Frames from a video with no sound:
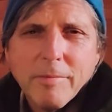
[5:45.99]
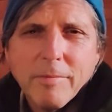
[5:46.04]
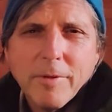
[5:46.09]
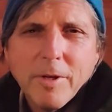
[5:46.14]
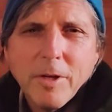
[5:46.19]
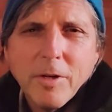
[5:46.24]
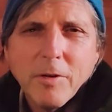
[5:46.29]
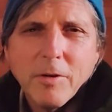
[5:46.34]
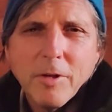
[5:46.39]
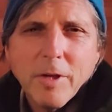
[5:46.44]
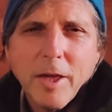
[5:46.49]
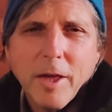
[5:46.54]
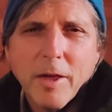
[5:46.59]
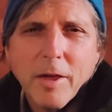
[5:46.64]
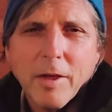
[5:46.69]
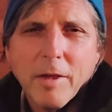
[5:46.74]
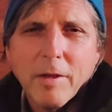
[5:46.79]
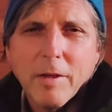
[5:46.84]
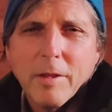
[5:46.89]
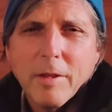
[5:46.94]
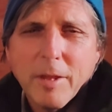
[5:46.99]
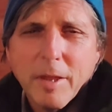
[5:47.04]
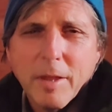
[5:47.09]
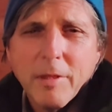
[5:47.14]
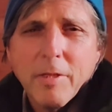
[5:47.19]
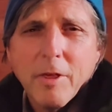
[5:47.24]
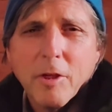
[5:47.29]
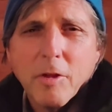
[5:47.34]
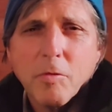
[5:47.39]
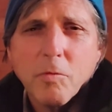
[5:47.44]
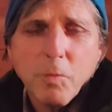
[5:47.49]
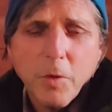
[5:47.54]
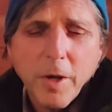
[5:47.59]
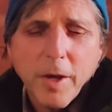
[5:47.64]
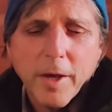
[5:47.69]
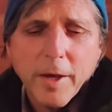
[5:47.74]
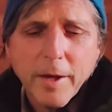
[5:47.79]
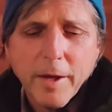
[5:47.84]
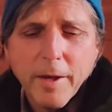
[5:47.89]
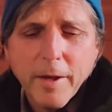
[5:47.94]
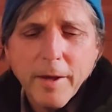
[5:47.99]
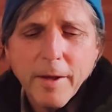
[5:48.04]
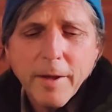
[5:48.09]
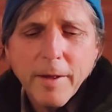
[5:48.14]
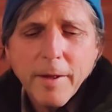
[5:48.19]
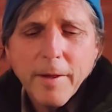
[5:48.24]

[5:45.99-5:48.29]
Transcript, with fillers: You know, yet this week,